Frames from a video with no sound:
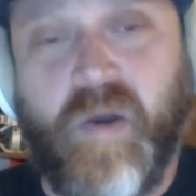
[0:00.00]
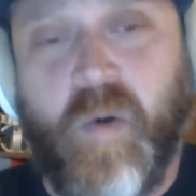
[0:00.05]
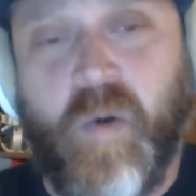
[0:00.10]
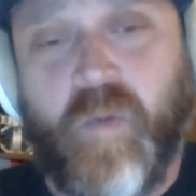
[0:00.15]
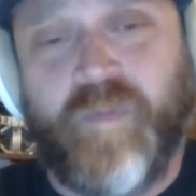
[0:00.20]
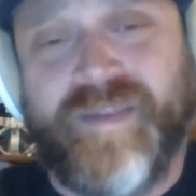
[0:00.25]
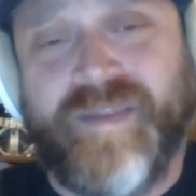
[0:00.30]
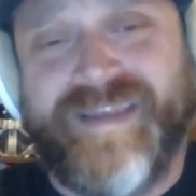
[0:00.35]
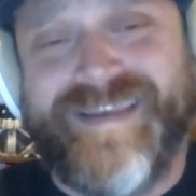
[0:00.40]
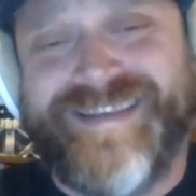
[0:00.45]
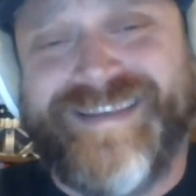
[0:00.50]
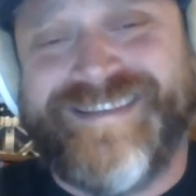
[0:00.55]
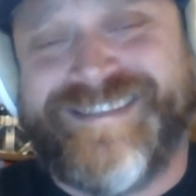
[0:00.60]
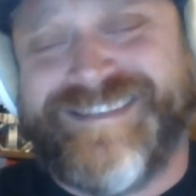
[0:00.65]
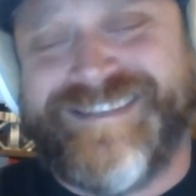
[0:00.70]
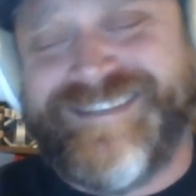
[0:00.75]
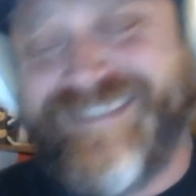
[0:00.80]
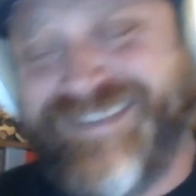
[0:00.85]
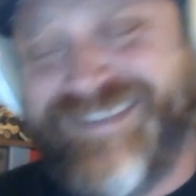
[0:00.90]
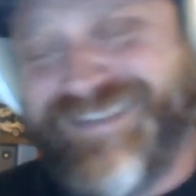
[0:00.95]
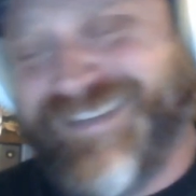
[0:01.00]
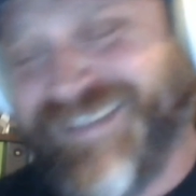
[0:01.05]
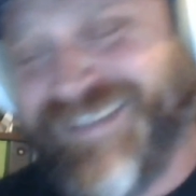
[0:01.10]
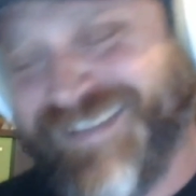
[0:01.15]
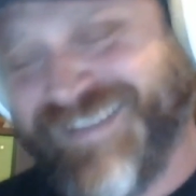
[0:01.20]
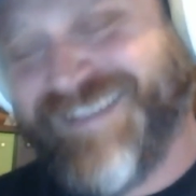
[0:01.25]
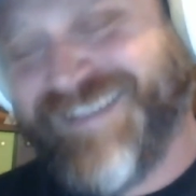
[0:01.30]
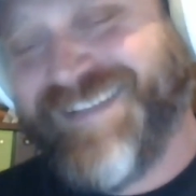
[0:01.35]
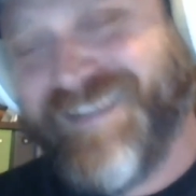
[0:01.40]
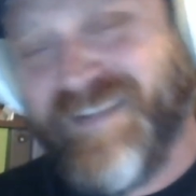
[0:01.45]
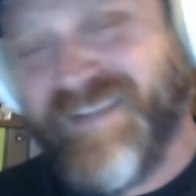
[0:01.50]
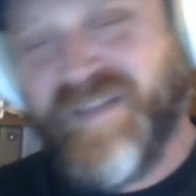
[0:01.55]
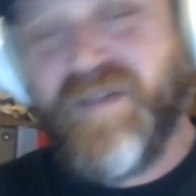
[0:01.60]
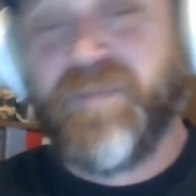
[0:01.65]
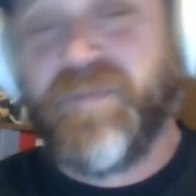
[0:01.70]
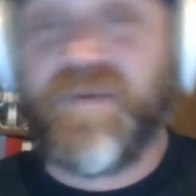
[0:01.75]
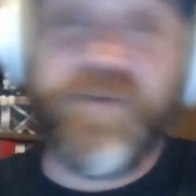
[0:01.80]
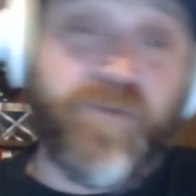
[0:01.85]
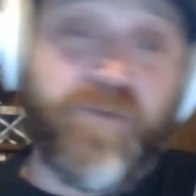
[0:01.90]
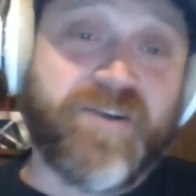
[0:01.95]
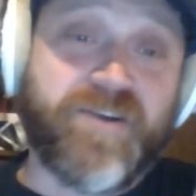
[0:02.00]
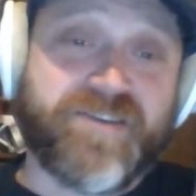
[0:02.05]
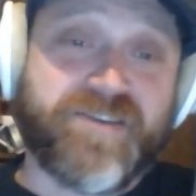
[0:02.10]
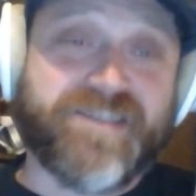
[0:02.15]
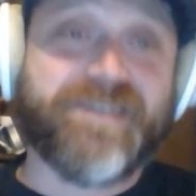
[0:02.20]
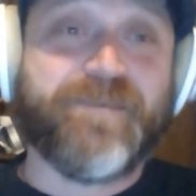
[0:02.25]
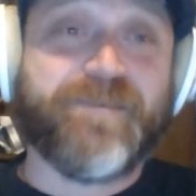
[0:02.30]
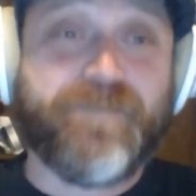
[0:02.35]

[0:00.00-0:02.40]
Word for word: homeless. but it worked.